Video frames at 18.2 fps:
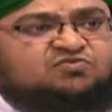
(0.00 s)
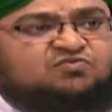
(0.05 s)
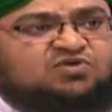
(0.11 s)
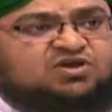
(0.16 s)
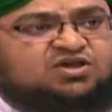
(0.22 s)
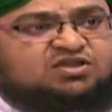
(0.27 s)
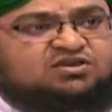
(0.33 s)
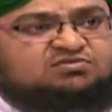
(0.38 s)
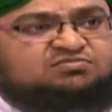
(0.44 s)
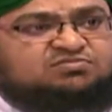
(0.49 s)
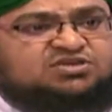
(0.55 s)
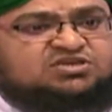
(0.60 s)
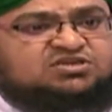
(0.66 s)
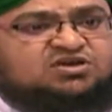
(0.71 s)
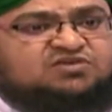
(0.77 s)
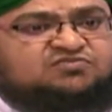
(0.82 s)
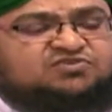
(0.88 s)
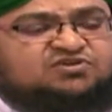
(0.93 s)
while,
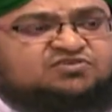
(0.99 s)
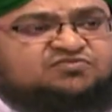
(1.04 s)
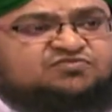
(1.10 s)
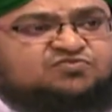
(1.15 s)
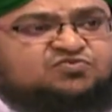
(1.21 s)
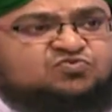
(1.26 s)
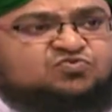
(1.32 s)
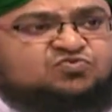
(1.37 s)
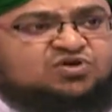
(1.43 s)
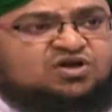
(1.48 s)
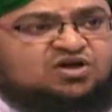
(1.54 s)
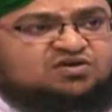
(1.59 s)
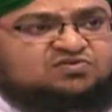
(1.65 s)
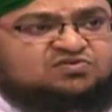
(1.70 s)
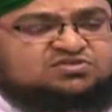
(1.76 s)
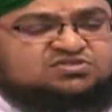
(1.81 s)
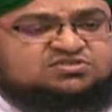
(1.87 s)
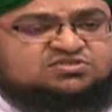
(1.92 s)
after a few
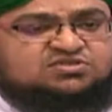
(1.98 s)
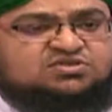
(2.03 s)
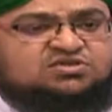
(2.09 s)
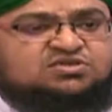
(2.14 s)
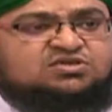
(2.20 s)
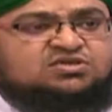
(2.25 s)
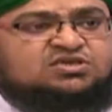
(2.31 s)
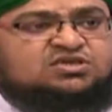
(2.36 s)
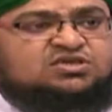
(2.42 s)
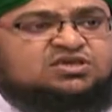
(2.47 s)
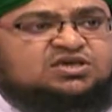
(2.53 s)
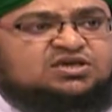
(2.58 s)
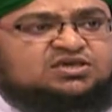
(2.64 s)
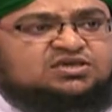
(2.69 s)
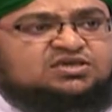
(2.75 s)
hours, he